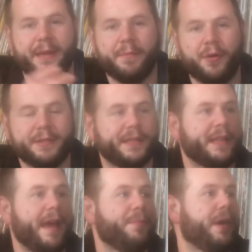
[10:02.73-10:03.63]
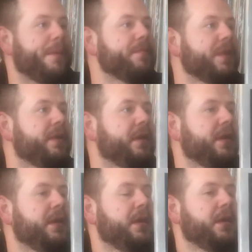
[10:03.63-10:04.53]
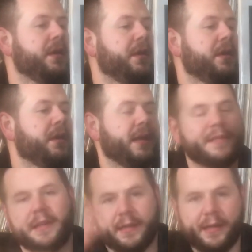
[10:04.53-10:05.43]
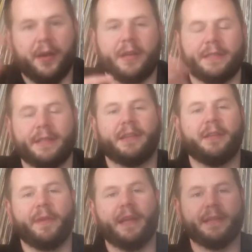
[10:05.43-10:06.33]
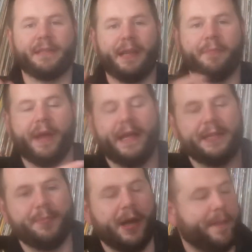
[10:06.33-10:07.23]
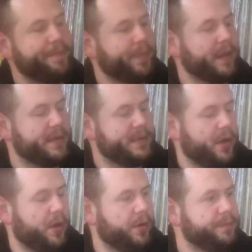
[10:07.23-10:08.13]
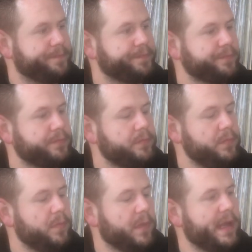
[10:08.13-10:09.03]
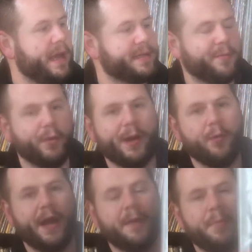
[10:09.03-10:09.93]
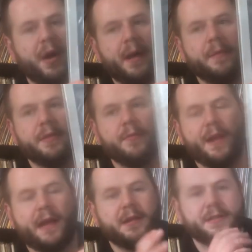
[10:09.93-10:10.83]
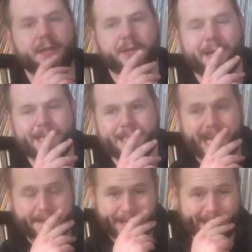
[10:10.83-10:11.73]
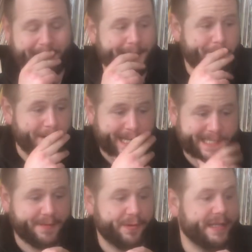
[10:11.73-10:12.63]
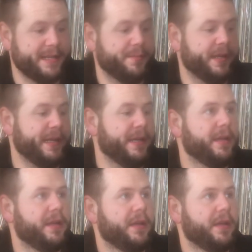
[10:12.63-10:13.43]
them posting that, but it's good, because it's good to be on the same page. But so yeah, some ringware, but the records are in great shape, and he had it priced reasonably.